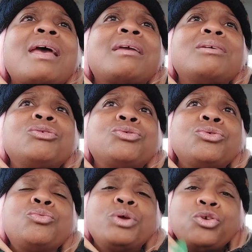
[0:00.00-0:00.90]
they can
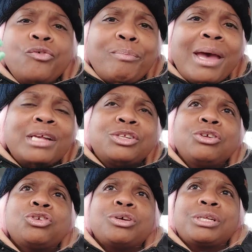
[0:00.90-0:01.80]
do when you've
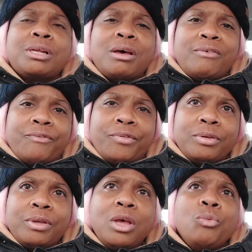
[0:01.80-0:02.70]
mastered yourself,
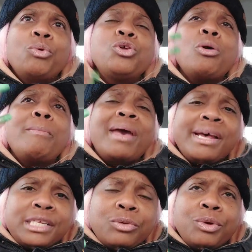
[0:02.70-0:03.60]
when you're
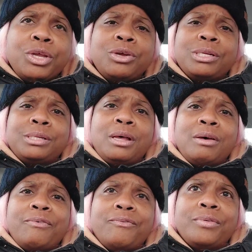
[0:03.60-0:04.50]
mastering
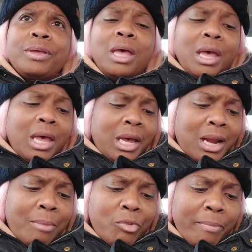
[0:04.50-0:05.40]
yourself.
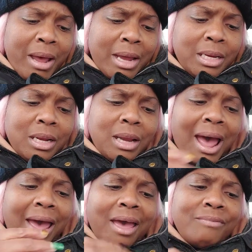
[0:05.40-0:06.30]
And I'm reminded,
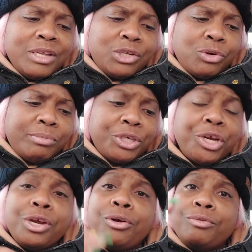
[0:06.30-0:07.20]
I have this scripture
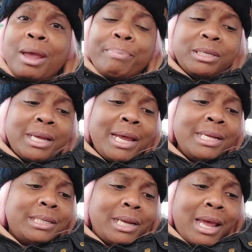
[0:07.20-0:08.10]
here that
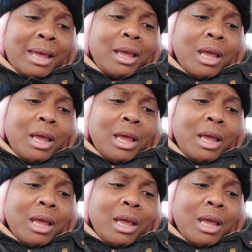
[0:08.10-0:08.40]
pertains to that.